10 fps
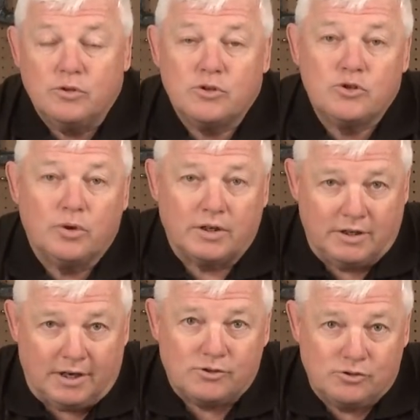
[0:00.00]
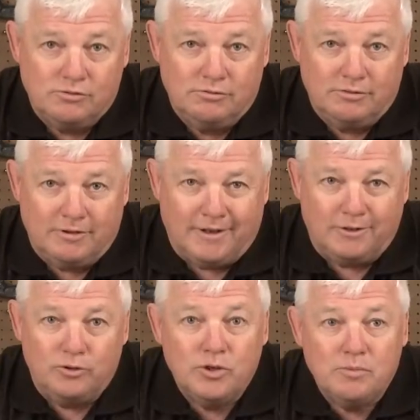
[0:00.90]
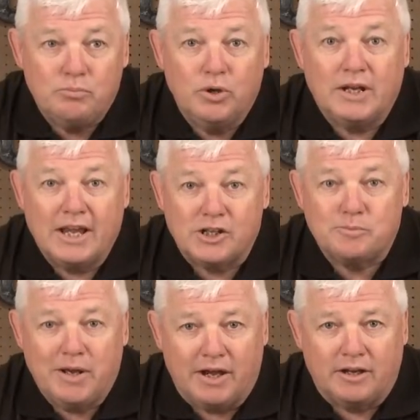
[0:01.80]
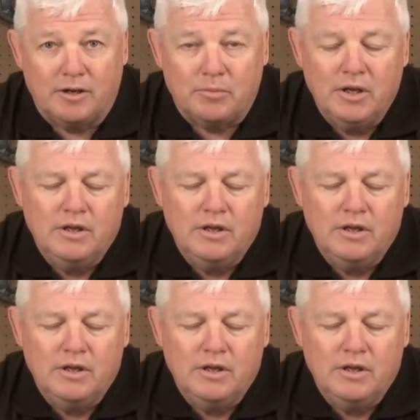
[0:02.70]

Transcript: took shortcuts and you didn't put gas backup,